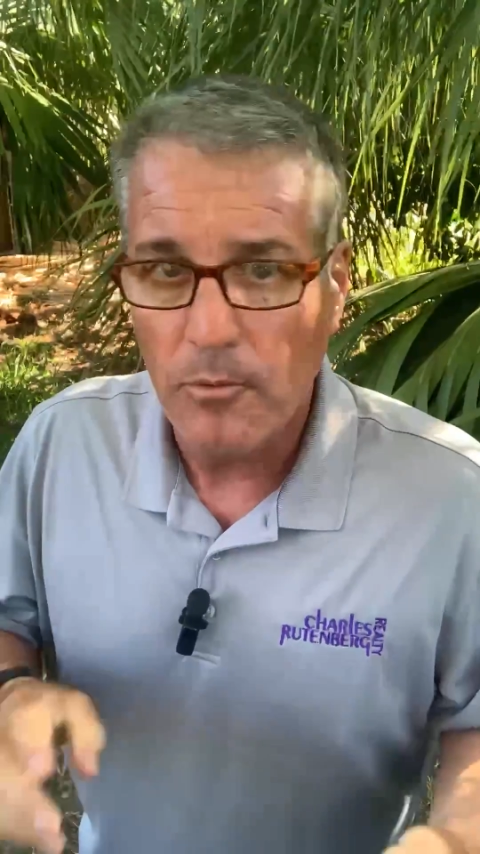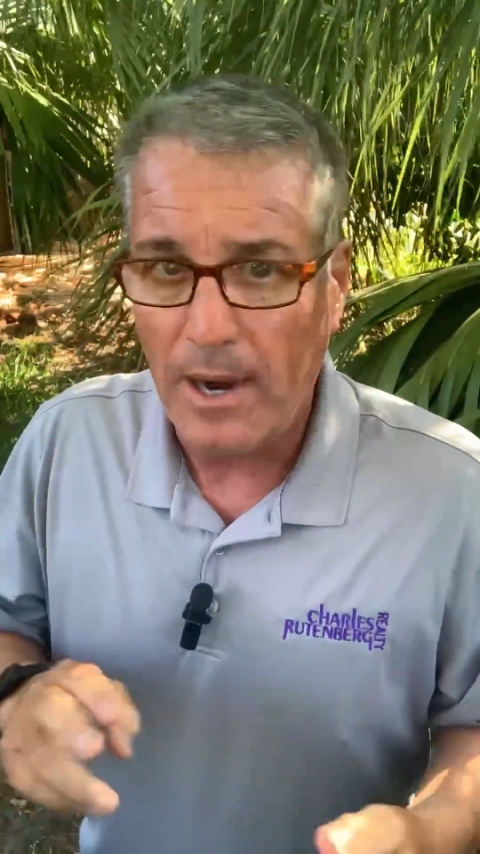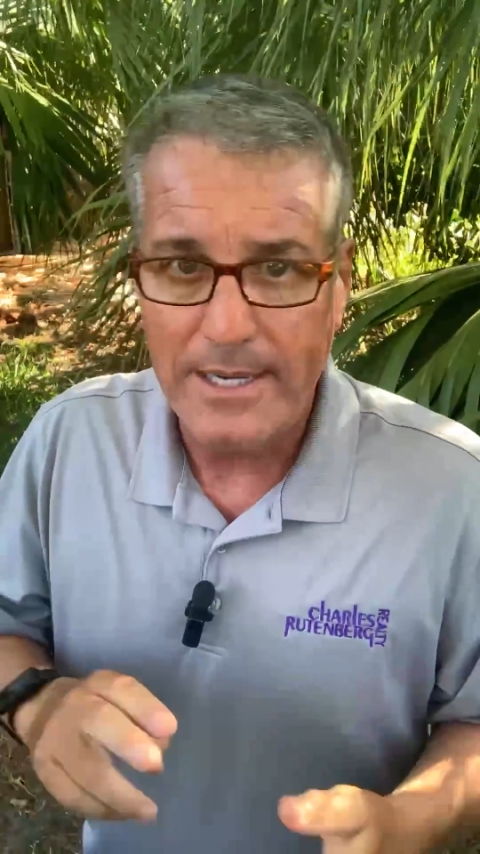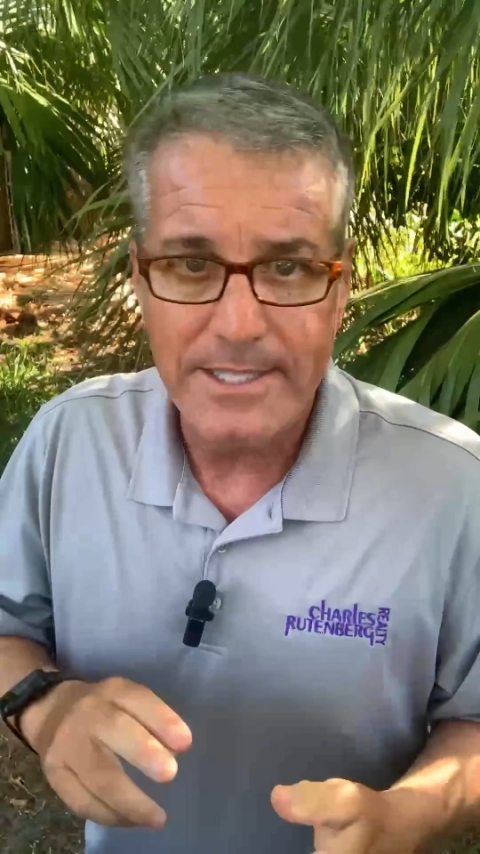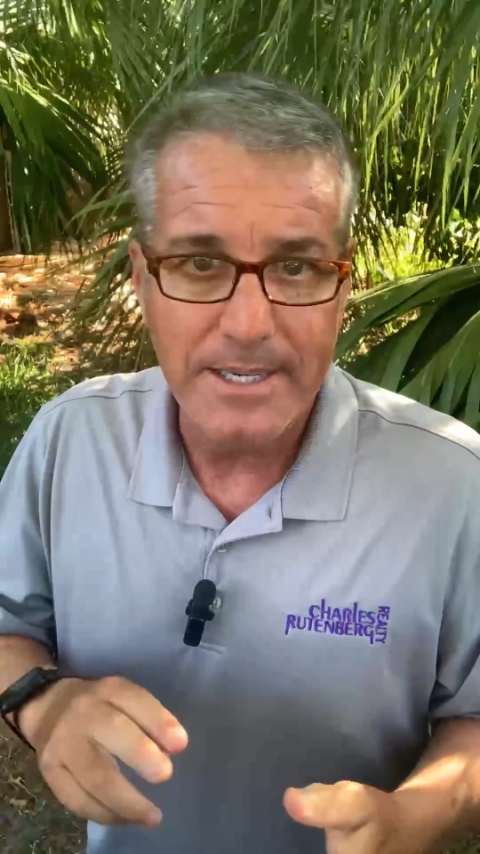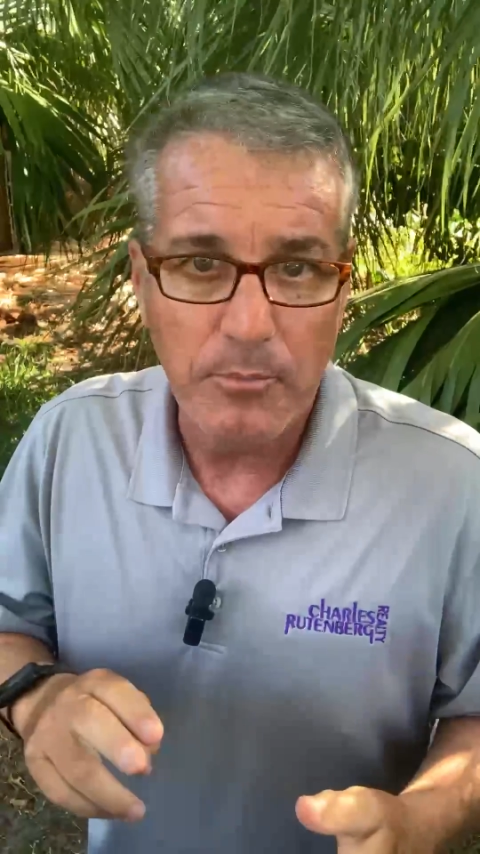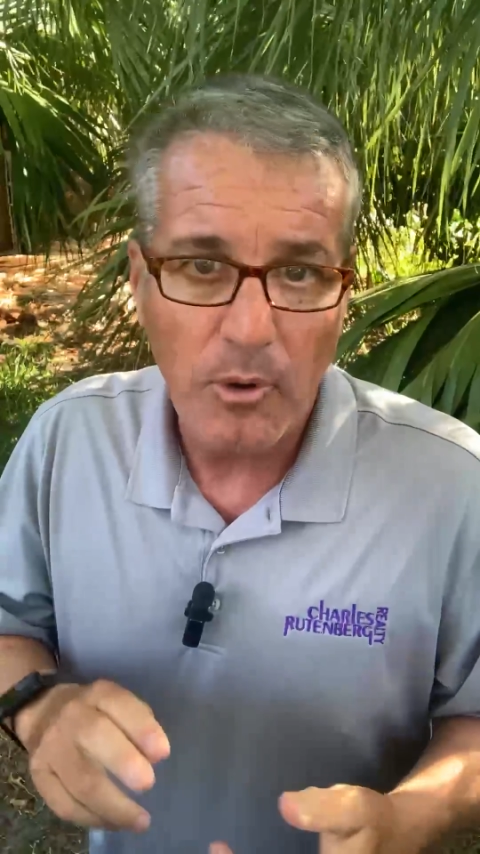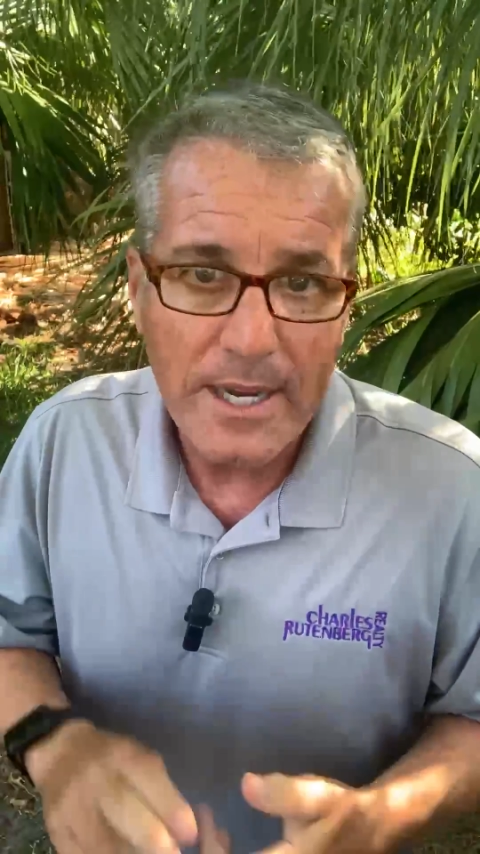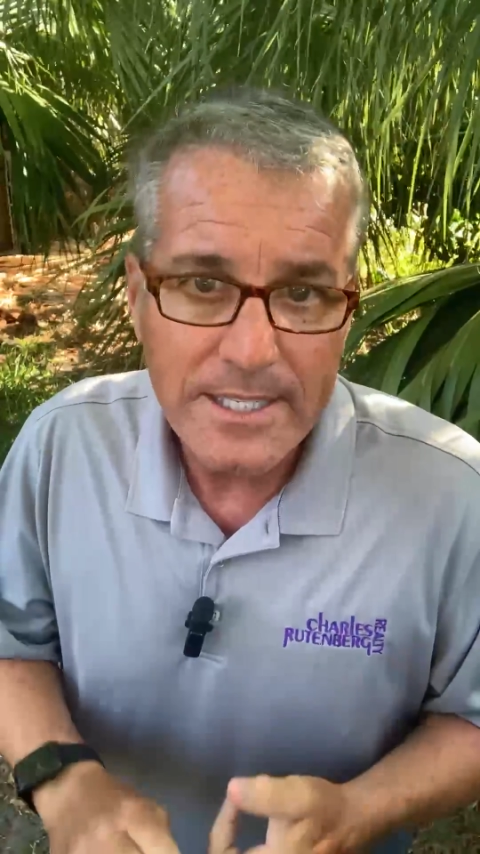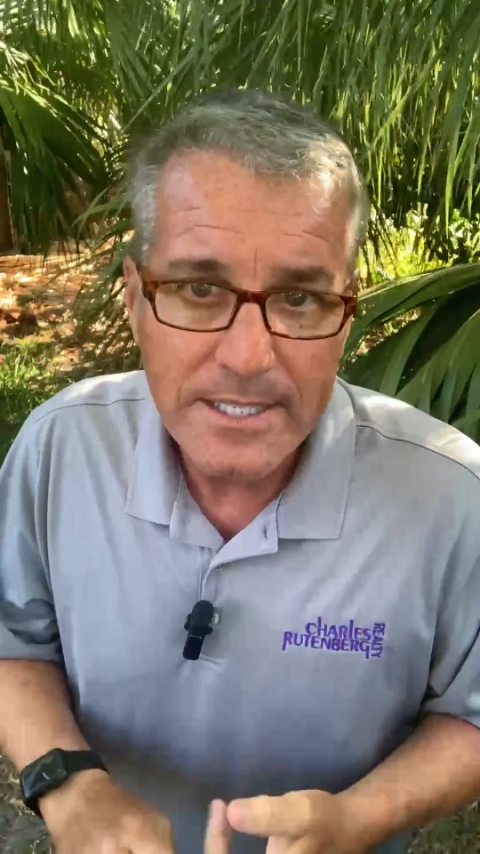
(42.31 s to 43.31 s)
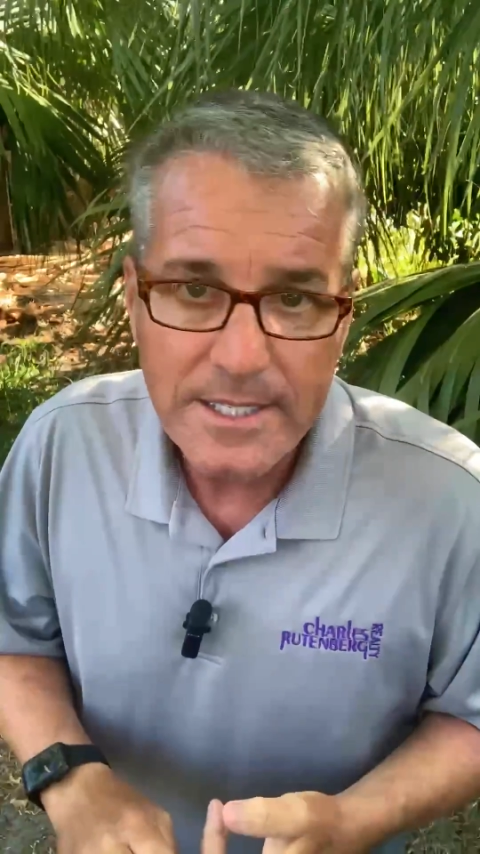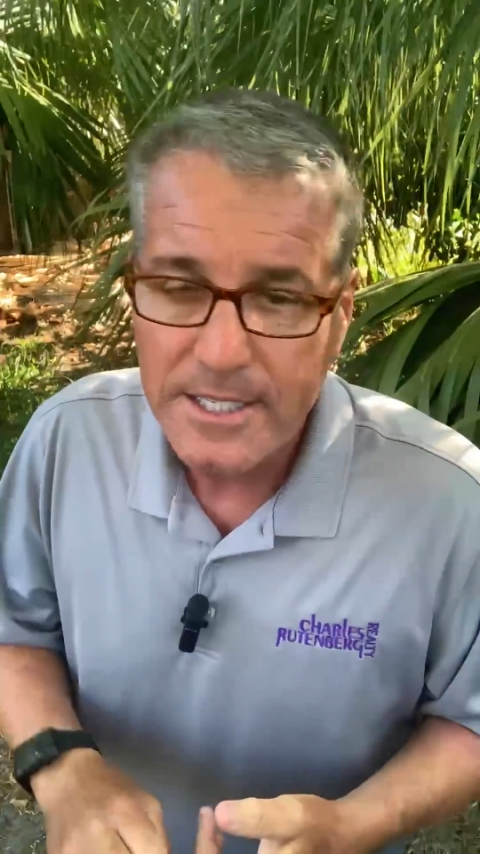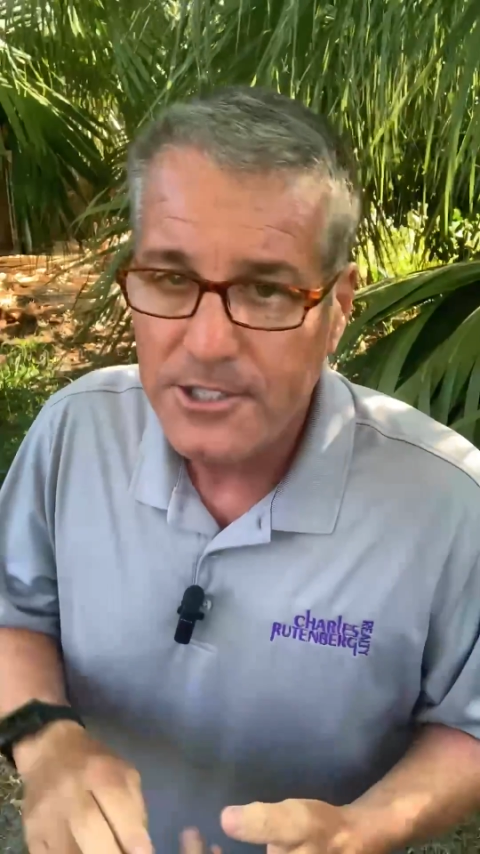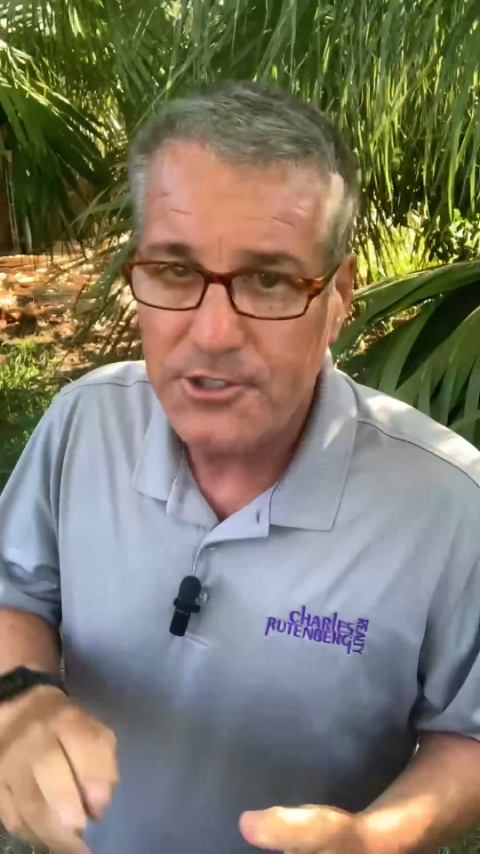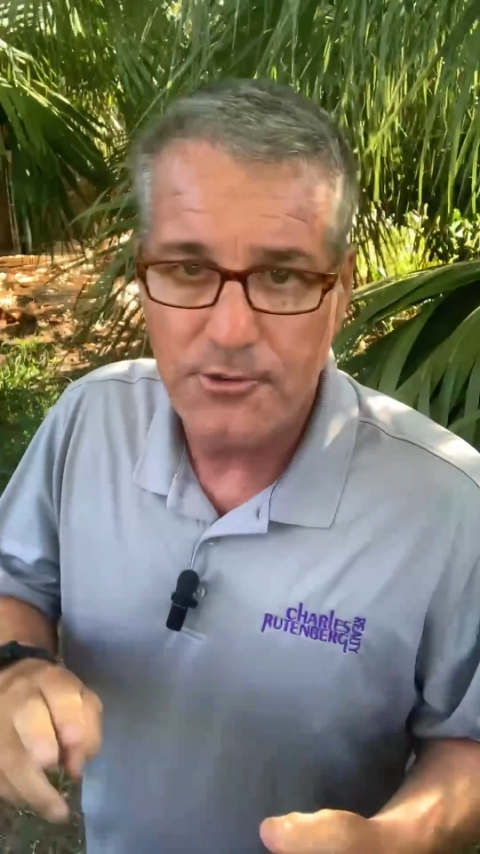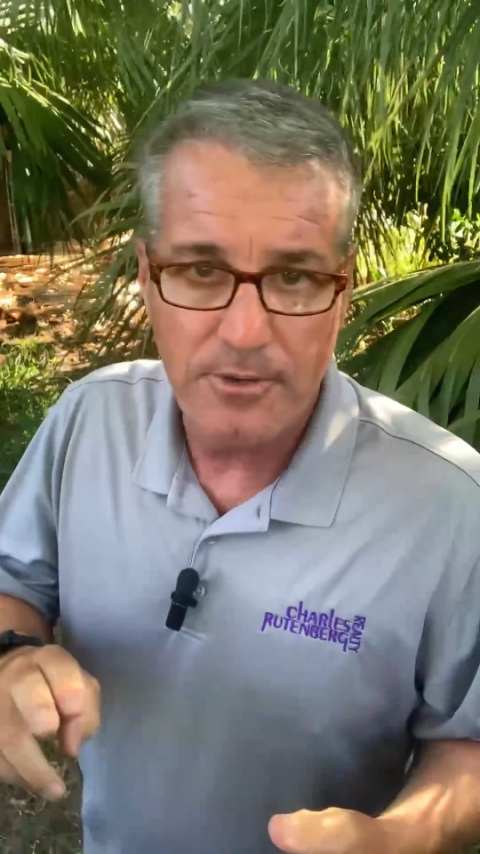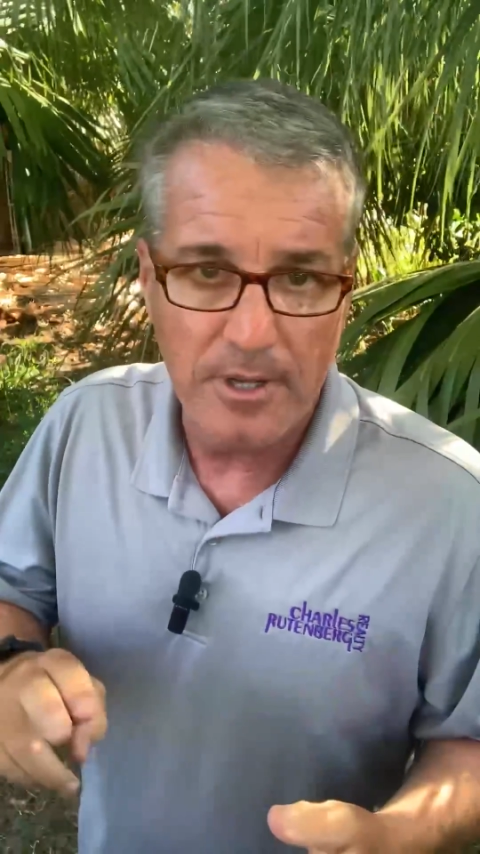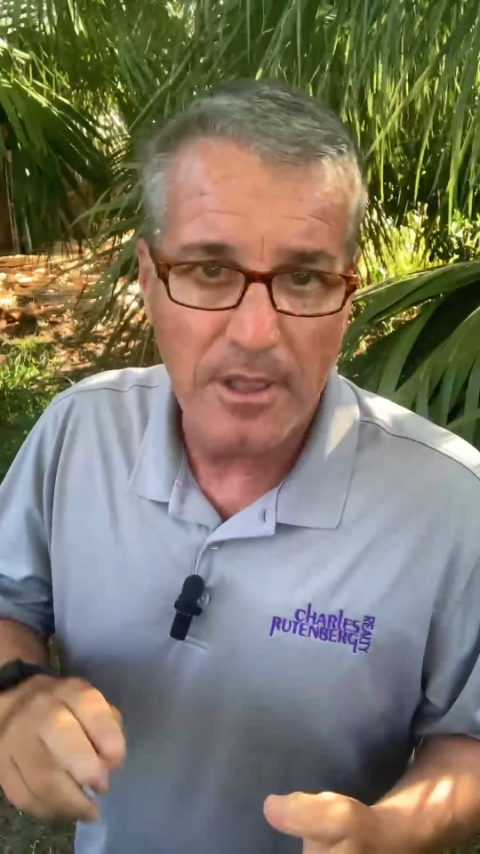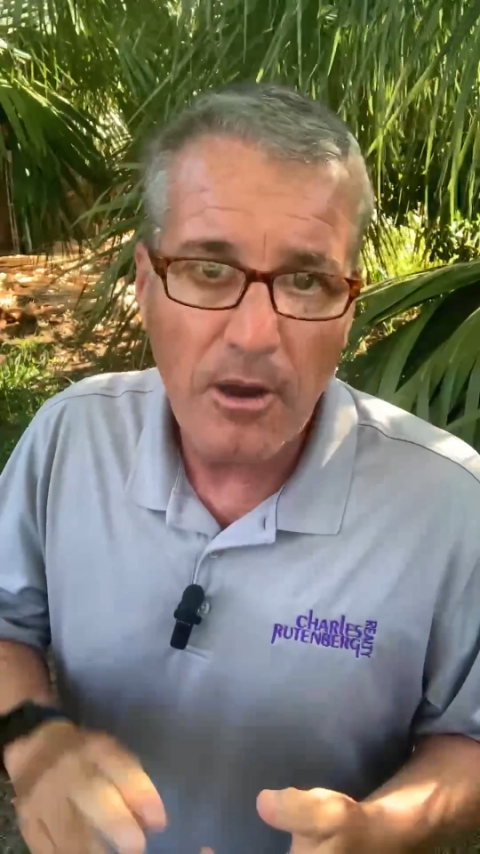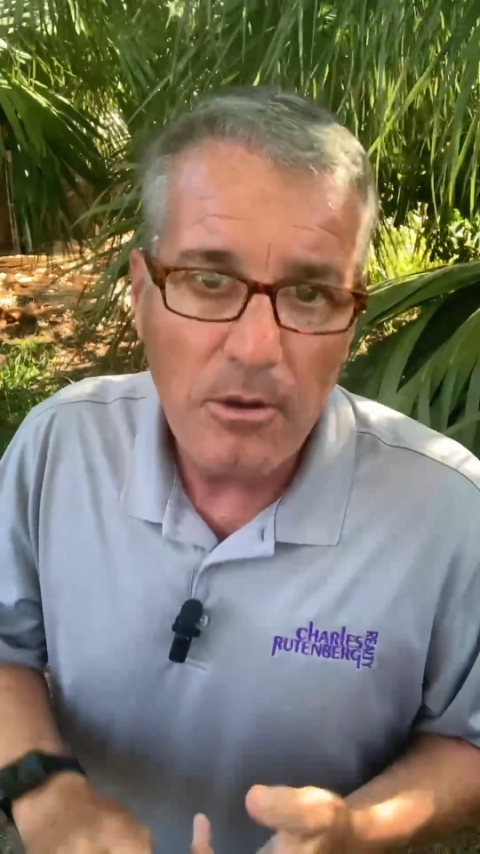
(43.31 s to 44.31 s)
Rising prices,
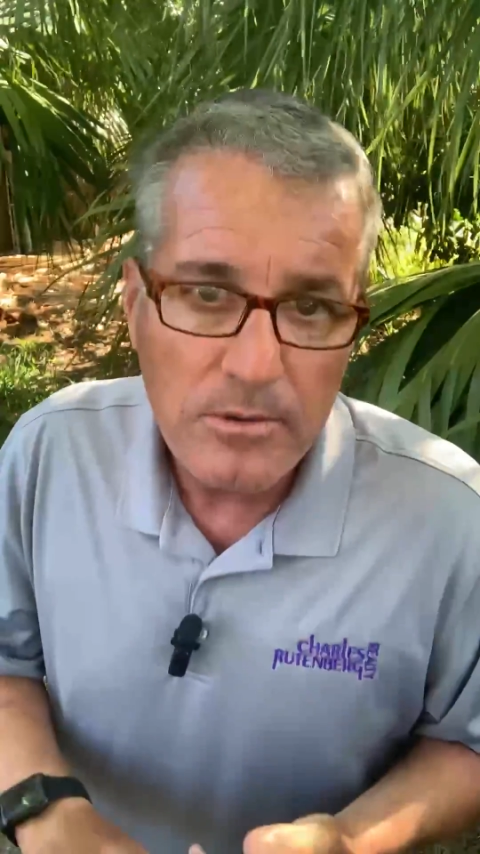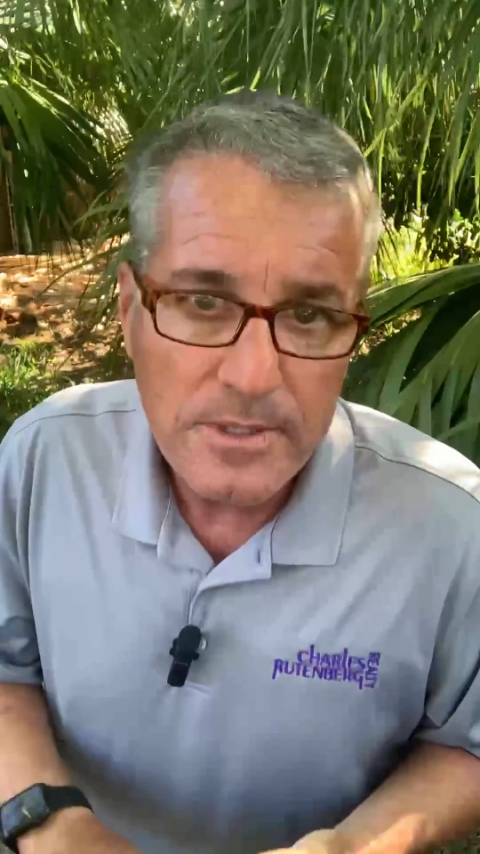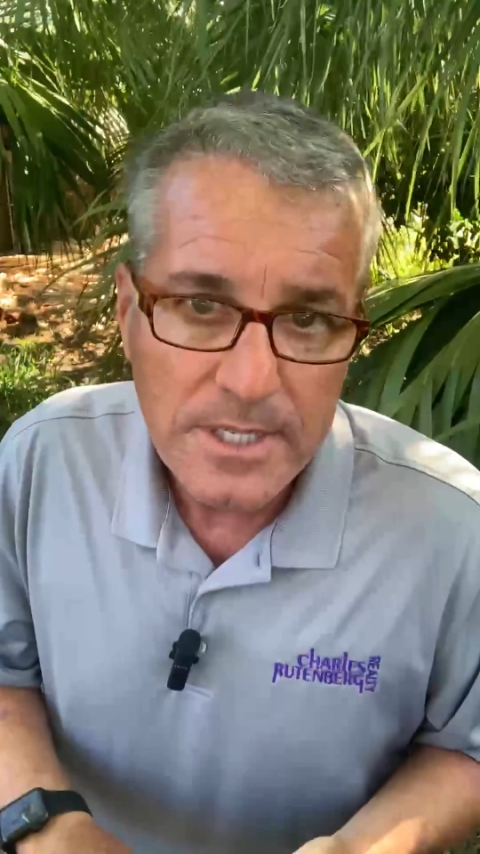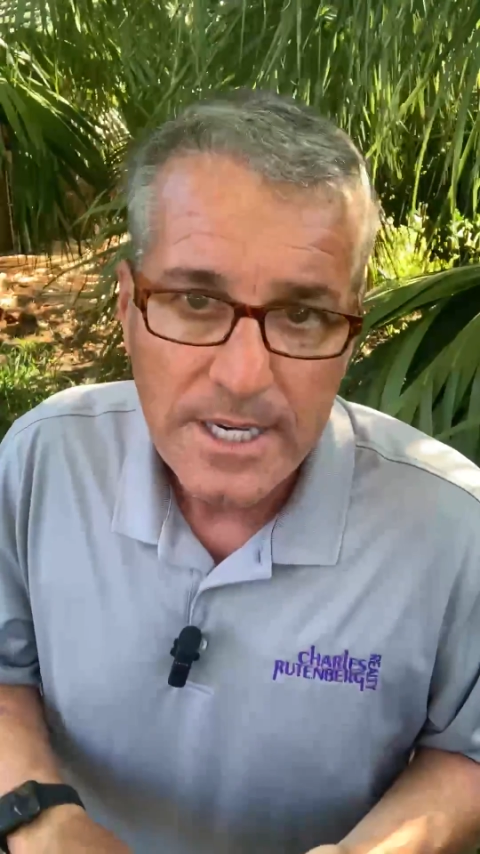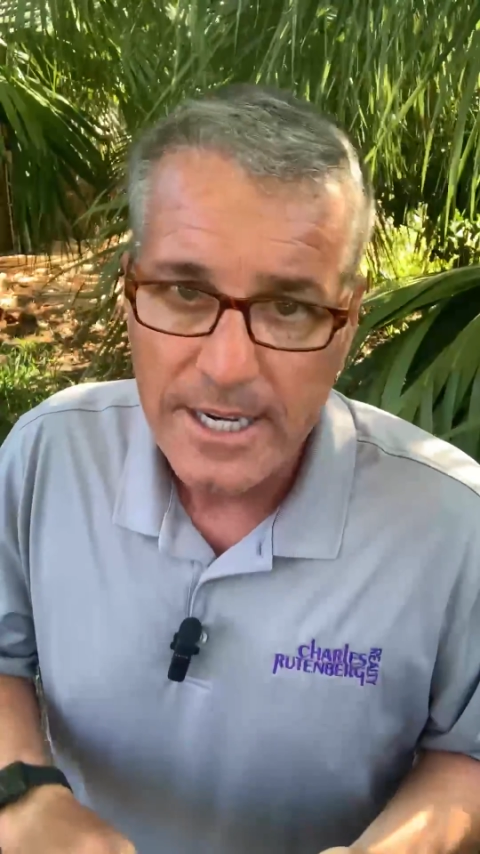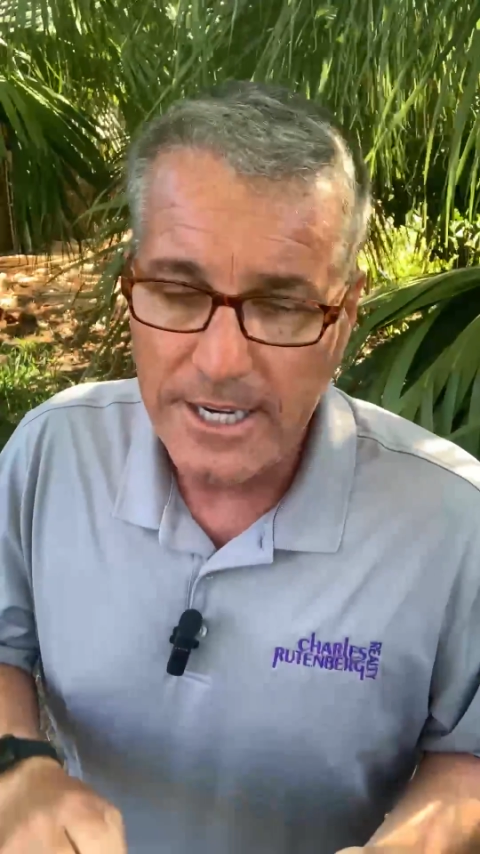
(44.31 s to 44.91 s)
student loans,